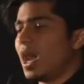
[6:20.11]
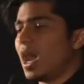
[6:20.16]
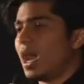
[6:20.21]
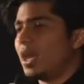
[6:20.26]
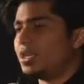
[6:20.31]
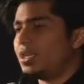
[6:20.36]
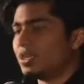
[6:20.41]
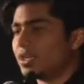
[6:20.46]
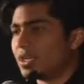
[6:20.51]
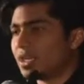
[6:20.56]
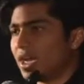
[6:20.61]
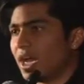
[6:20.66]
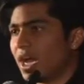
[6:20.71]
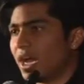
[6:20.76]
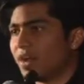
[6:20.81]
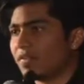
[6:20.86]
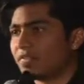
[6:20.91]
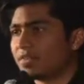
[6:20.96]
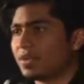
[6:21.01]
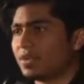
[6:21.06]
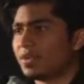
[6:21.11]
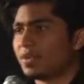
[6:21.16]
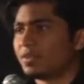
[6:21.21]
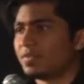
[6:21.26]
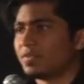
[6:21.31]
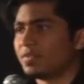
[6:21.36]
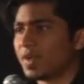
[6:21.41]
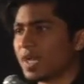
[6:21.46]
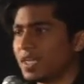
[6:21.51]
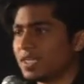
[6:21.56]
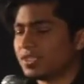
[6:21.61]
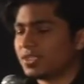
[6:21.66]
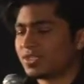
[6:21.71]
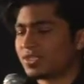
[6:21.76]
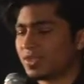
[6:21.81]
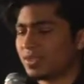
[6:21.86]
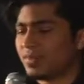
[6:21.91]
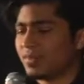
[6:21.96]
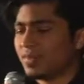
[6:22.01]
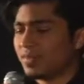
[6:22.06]
and you're going to have to find
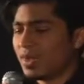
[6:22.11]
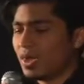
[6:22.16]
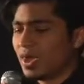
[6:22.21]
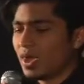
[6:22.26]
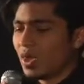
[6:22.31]
some